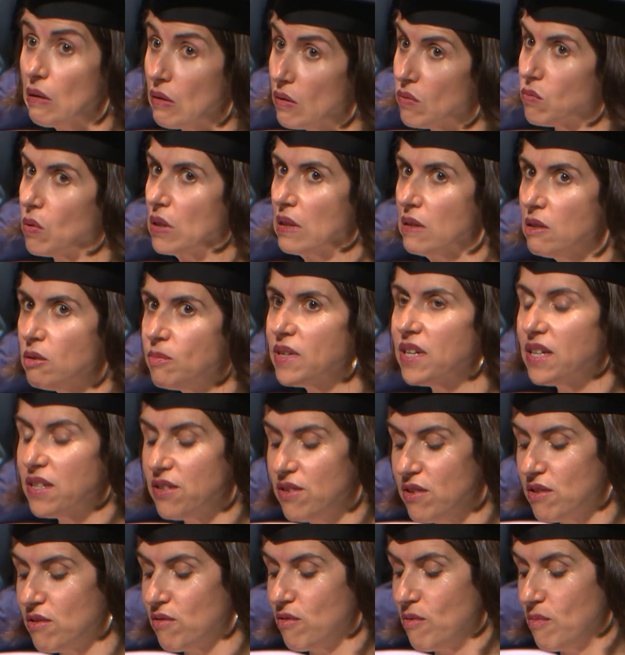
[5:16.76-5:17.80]
A little bit
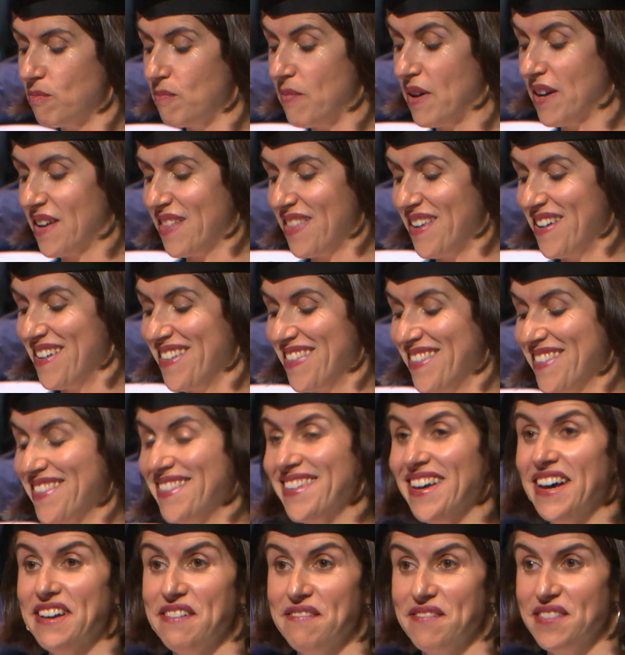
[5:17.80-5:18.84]
unusual back then at the
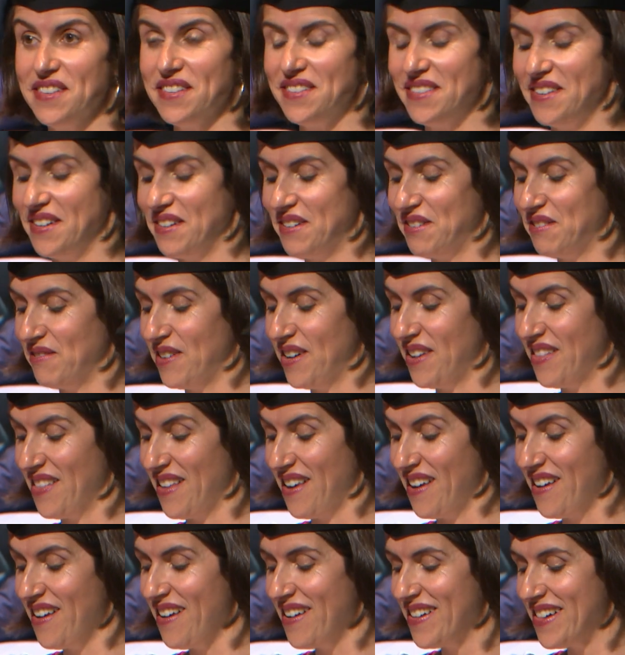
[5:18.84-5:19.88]
start of this century
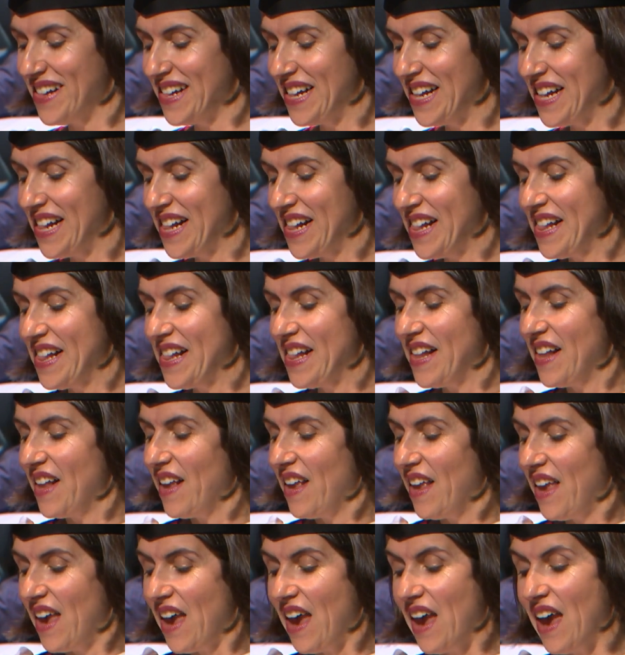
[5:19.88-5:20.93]
there.
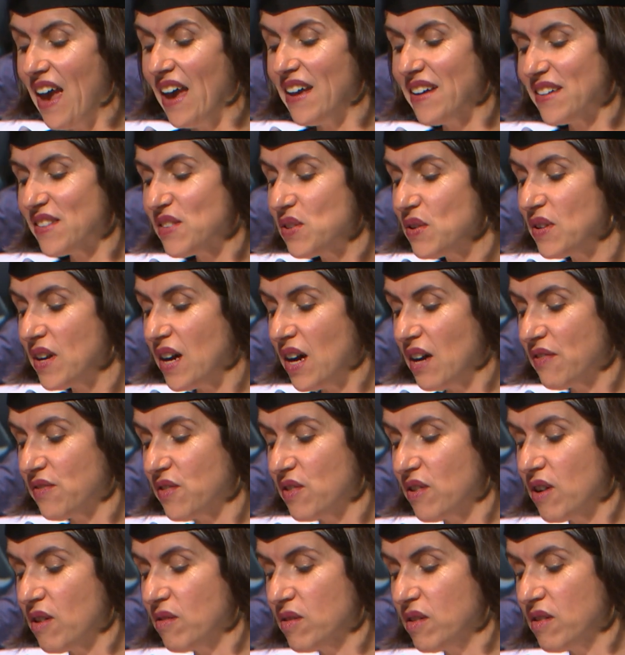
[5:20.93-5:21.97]
And soon
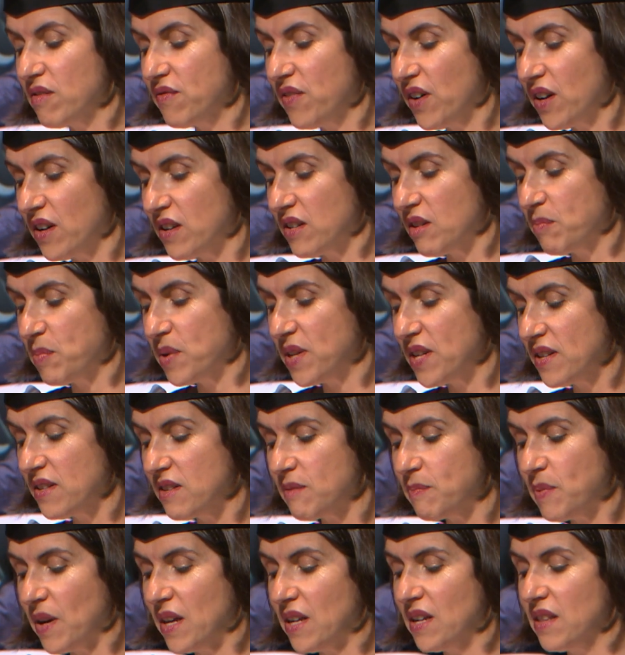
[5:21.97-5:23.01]
after, I was invited to
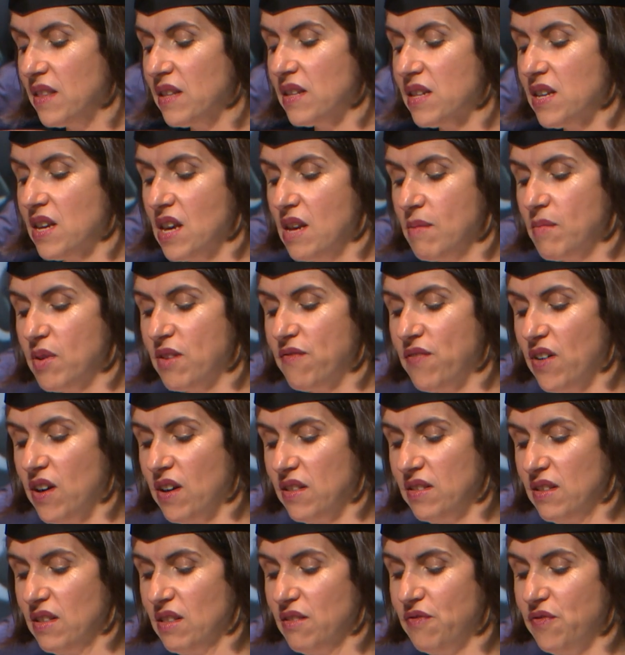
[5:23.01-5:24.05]
participate in the team
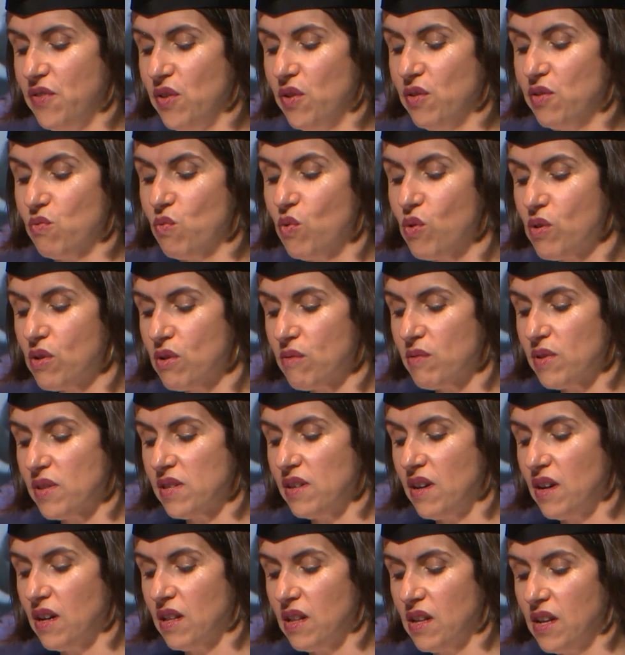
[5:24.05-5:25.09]
advising the first water
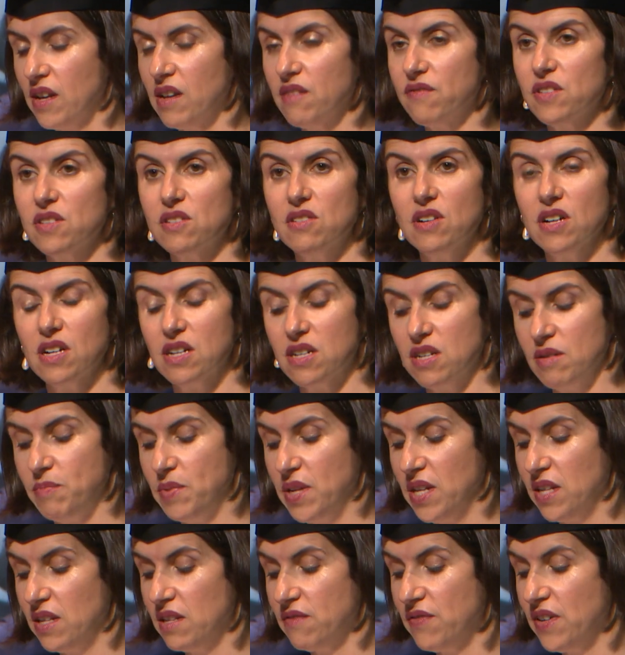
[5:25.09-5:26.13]
recycling infrastructure
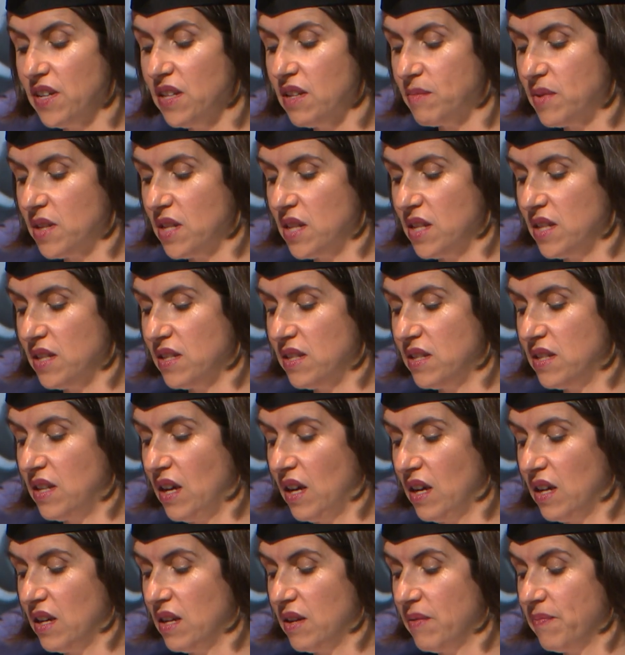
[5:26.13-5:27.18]
being developed in this
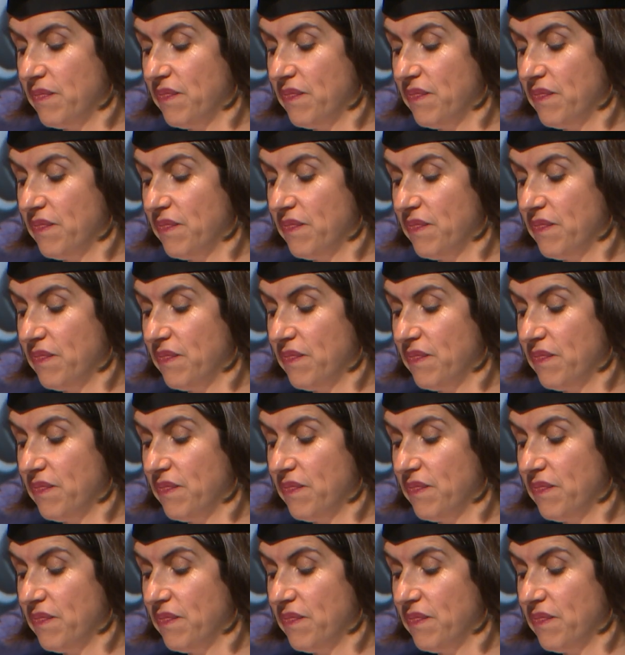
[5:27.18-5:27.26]
state.